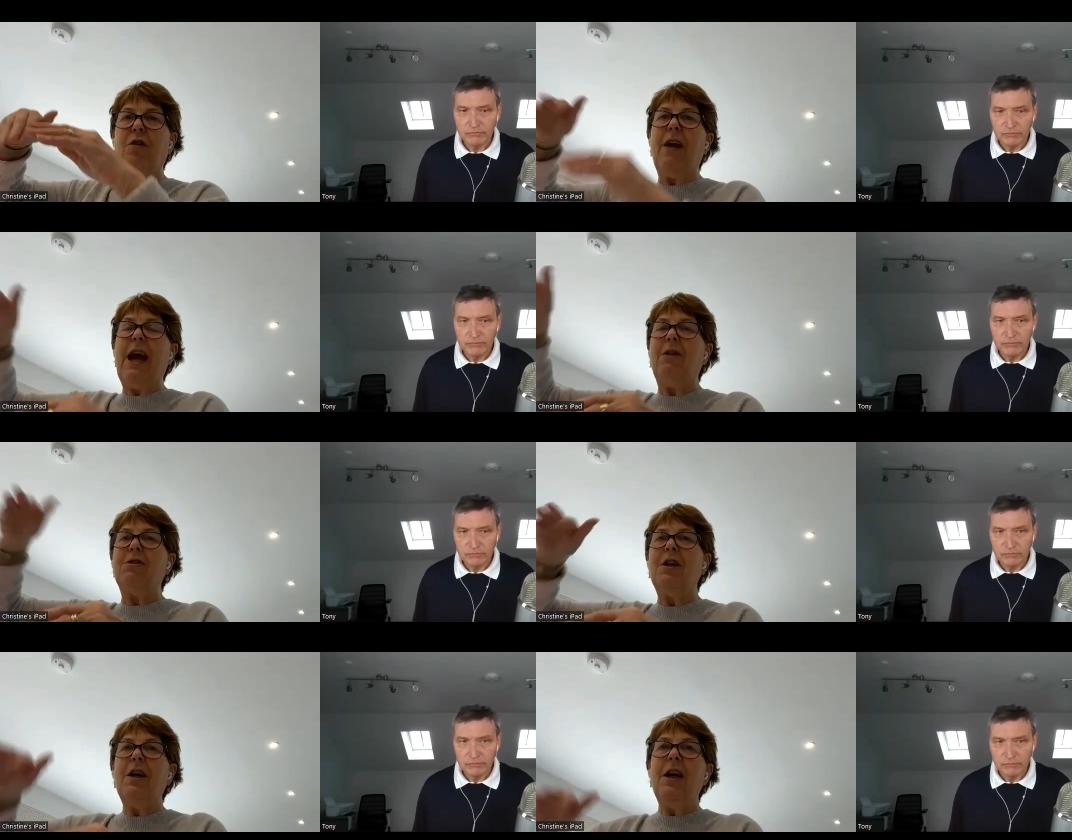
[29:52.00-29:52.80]

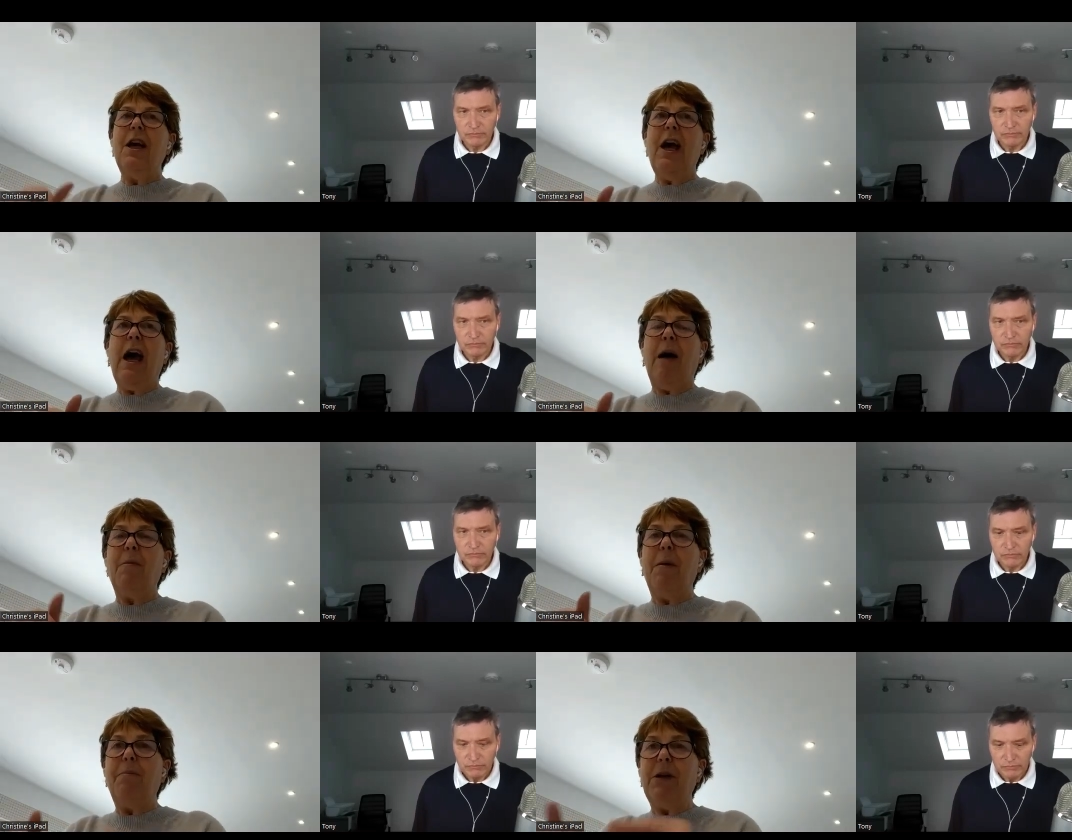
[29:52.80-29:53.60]
Speaker 1: around. Um,